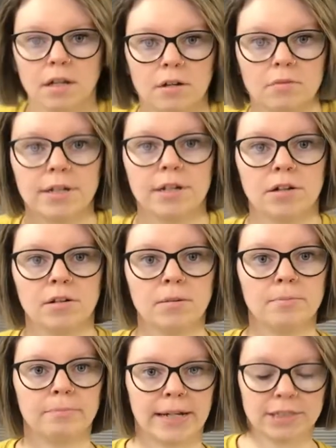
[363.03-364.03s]
we know
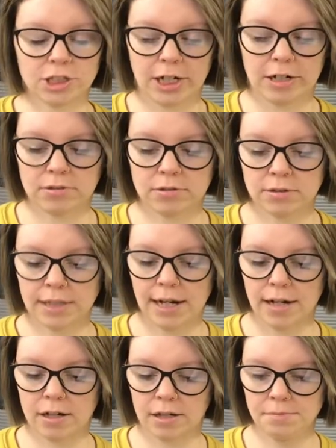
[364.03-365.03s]
by trial and
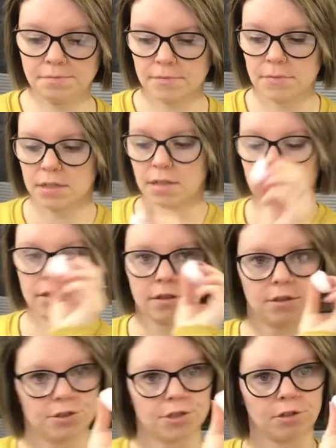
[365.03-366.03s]
error,
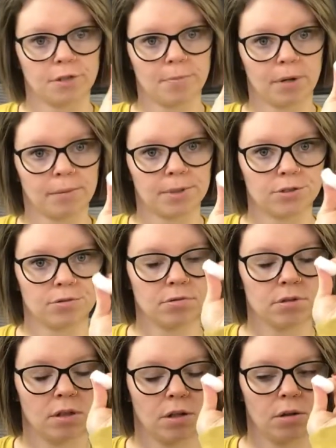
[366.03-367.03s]
you should only probably do
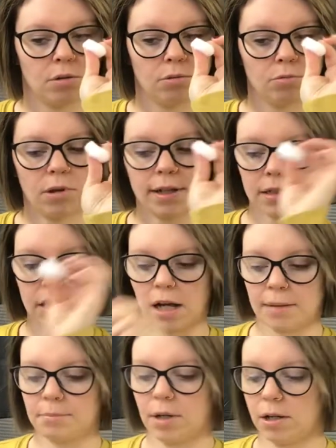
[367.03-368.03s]
1
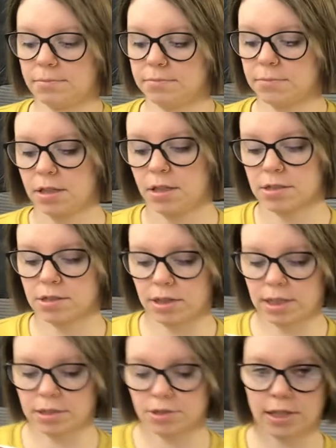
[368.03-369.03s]
cotton ball. So
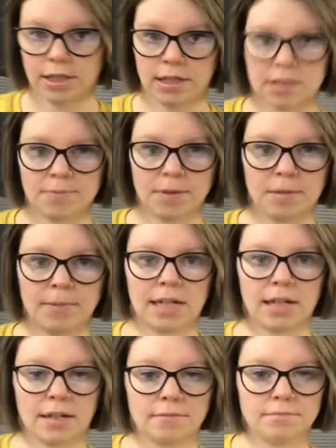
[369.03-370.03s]
let's try that experiment
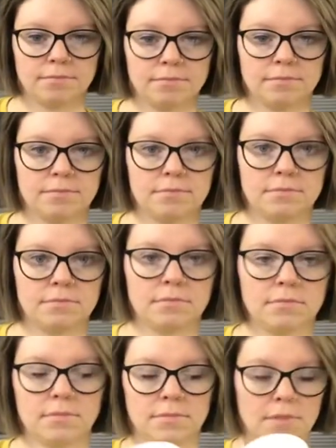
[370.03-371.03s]
again.
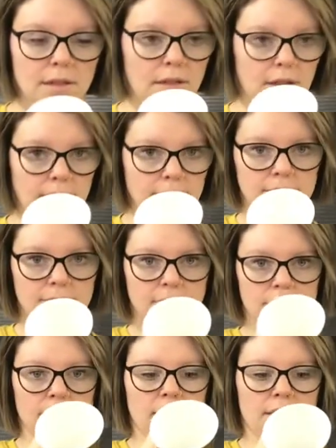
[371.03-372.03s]
Okay,
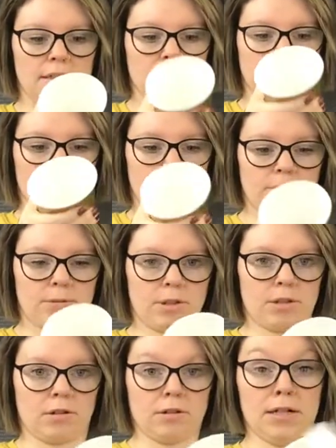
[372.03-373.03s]
let's give it a
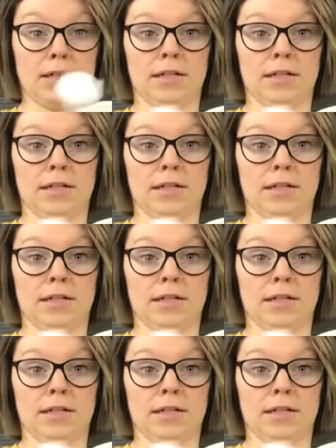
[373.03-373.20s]
whirl. It